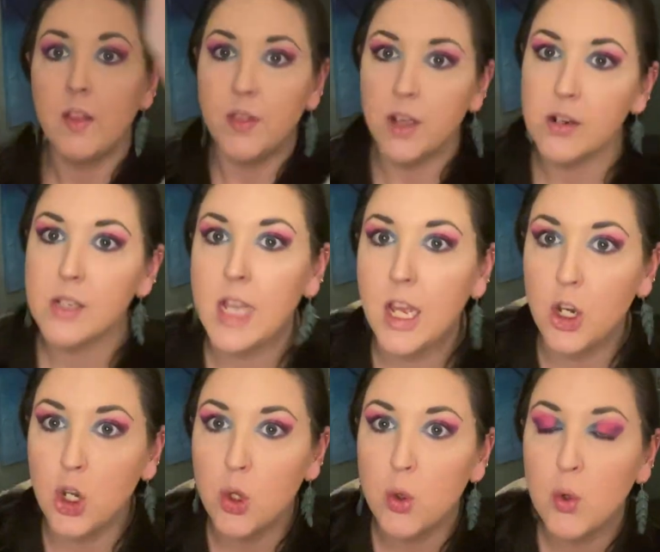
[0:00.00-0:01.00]
There's that
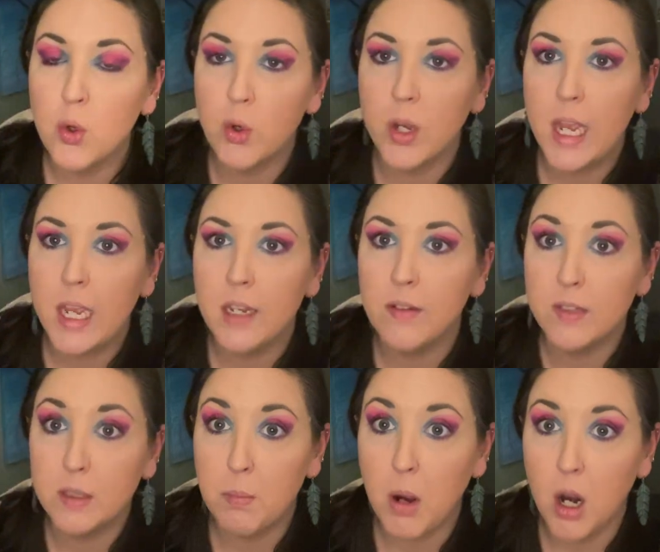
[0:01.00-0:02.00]
new creative
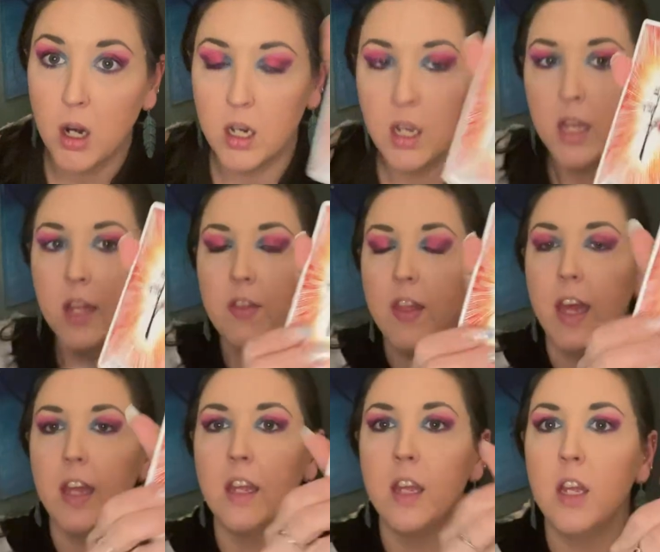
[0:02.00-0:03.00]
spark,
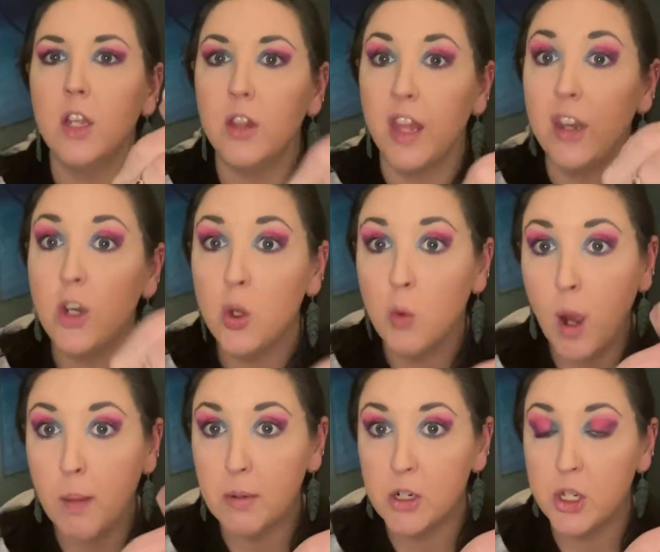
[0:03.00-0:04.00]
that, that new
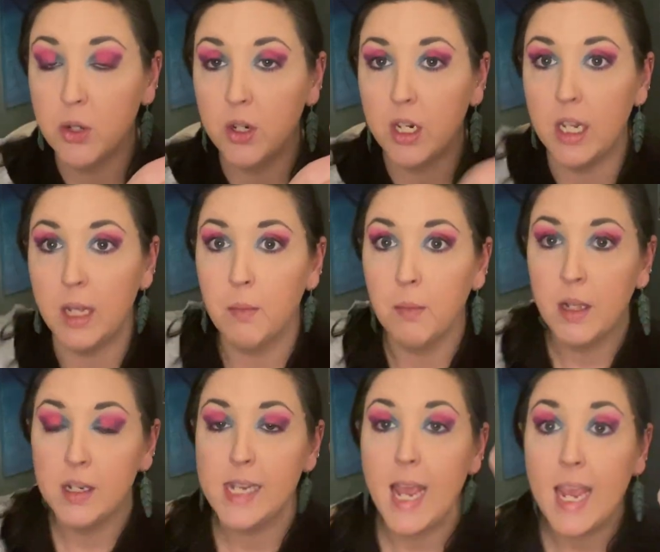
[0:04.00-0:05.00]
opportunity,
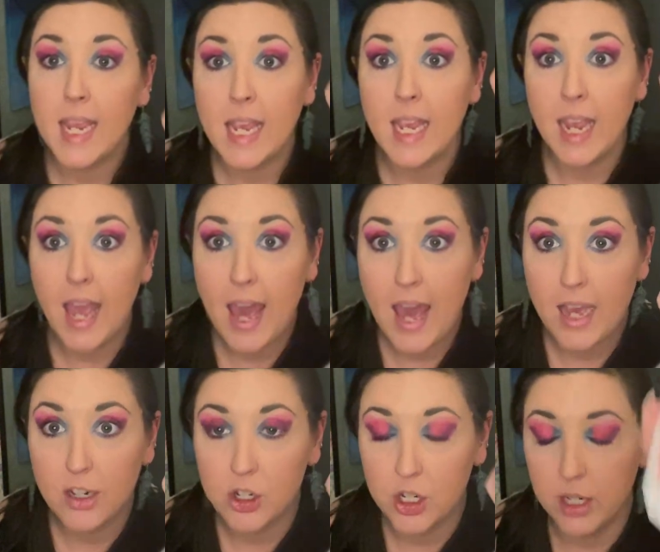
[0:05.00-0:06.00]
taking
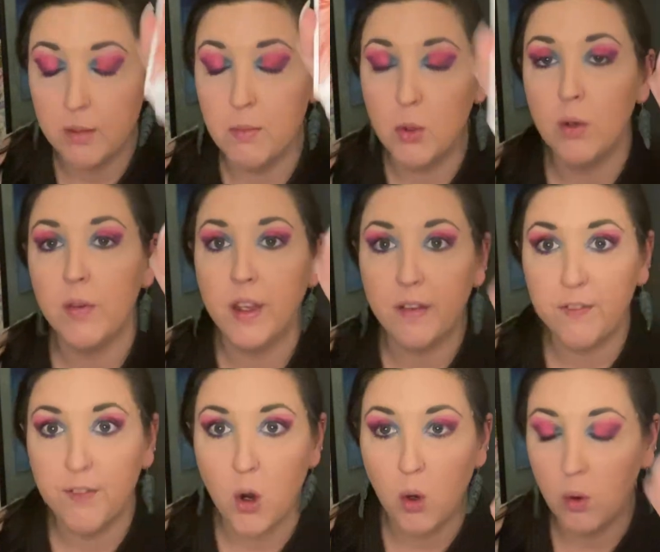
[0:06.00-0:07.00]
action, moving
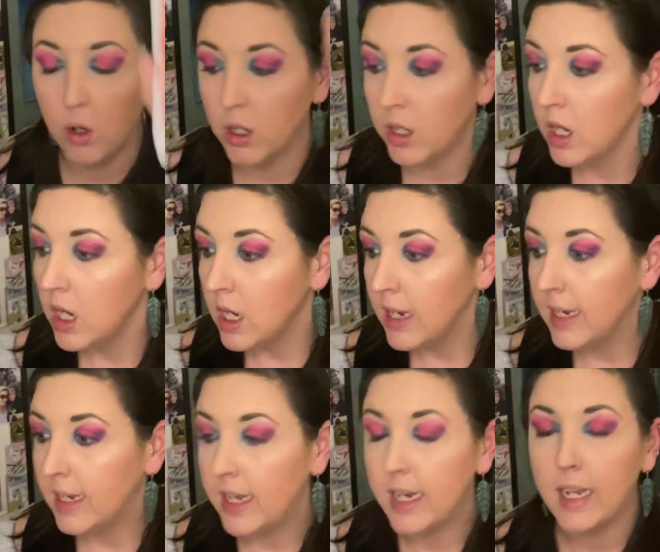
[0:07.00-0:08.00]
forward,
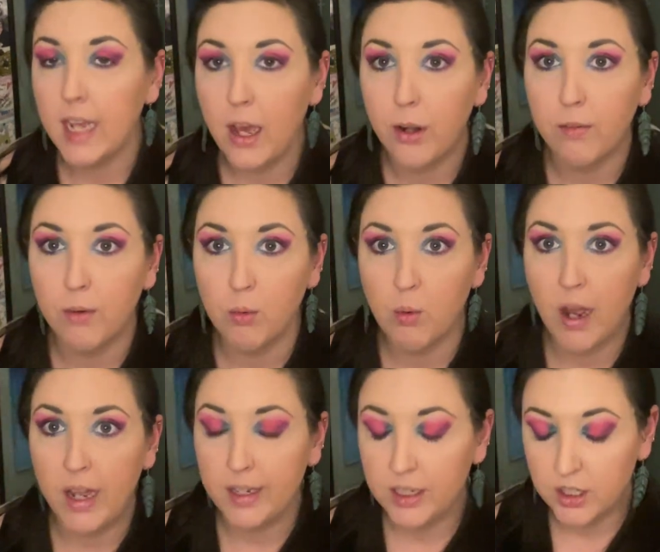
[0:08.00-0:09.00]
getting out of a
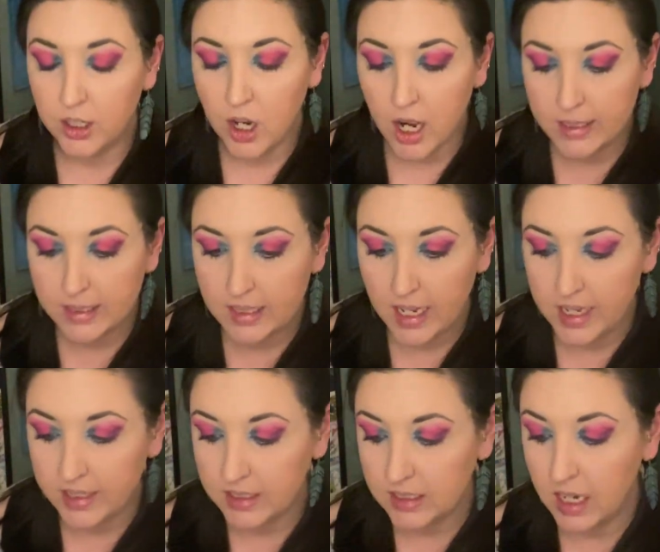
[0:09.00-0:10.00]
rut, not
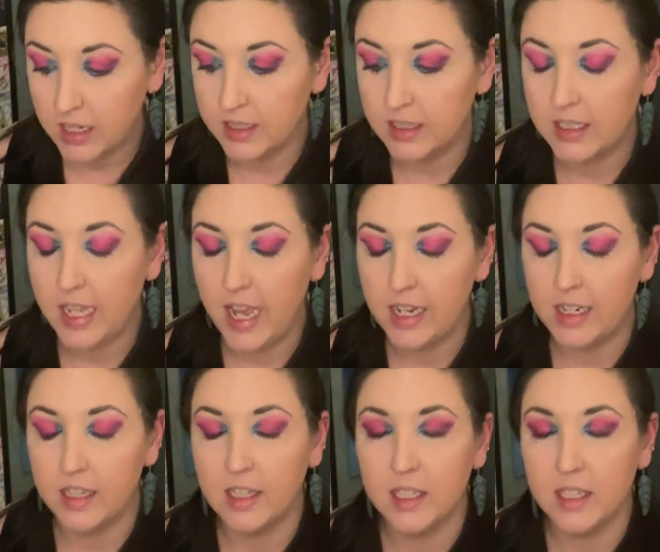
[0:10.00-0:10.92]
staying stuck and stagnant.